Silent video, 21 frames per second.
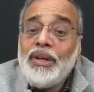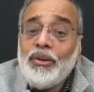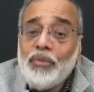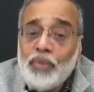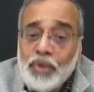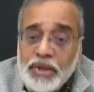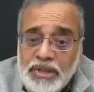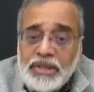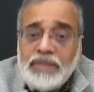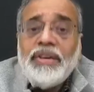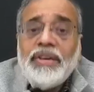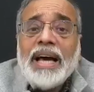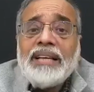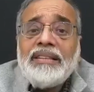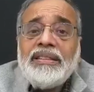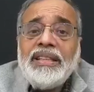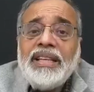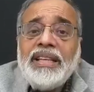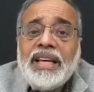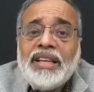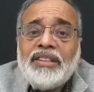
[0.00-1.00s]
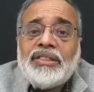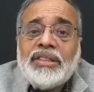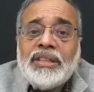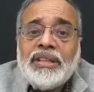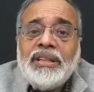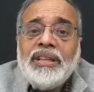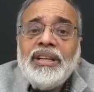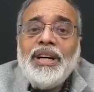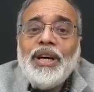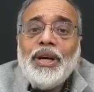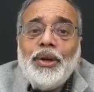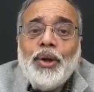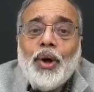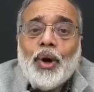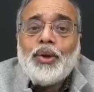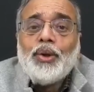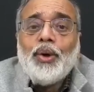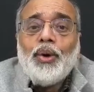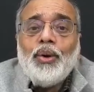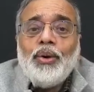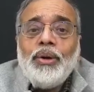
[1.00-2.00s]
which is vaccination,
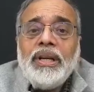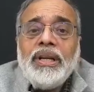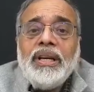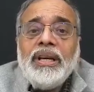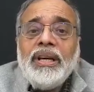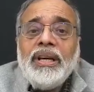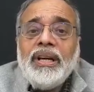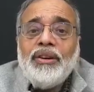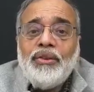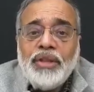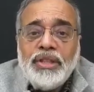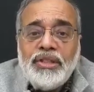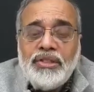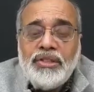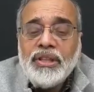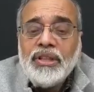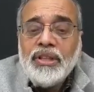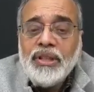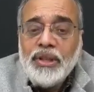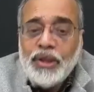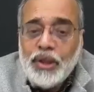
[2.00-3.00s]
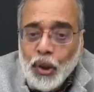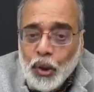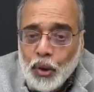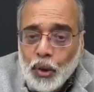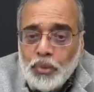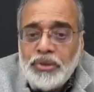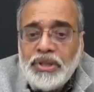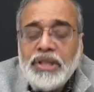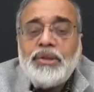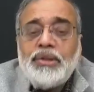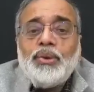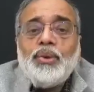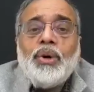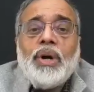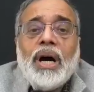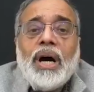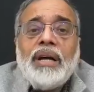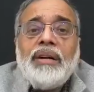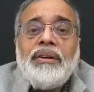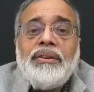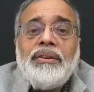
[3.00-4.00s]
not only reaching doses to
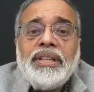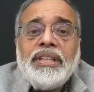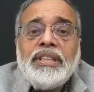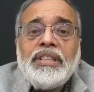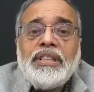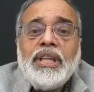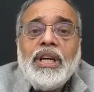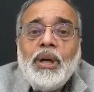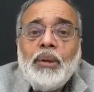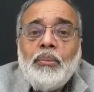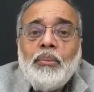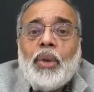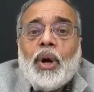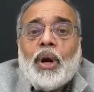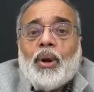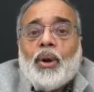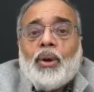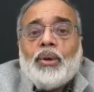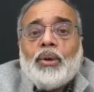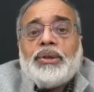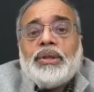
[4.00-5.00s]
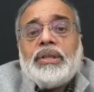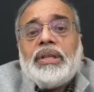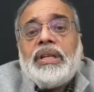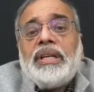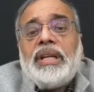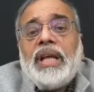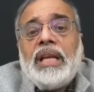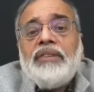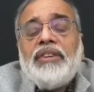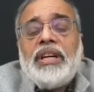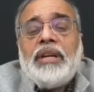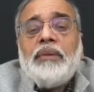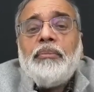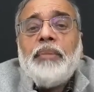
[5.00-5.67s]
countries, but also the delivery